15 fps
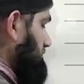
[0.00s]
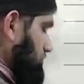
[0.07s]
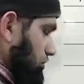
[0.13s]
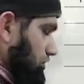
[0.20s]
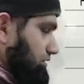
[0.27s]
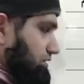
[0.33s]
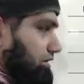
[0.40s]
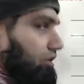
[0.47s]

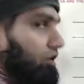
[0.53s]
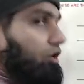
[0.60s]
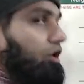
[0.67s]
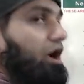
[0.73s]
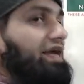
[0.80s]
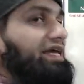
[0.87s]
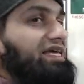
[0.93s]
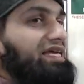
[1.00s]
Good.
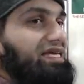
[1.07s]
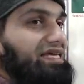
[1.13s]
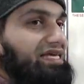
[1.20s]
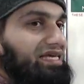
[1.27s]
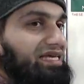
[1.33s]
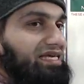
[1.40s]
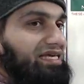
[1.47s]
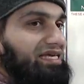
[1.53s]

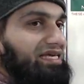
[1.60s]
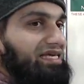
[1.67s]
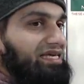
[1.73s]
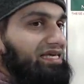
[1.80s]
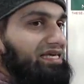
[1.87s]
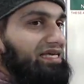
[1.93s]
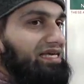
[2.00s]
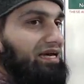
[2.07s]
Ghai.
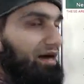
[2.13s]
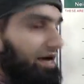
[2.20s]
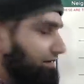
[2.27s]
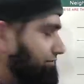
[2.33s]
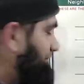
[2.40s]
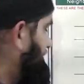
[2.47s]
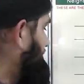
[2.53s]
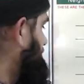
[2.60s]
Right,
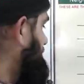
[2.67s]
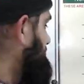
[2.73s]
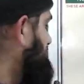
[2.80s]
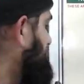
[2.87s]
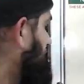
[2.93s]
very good.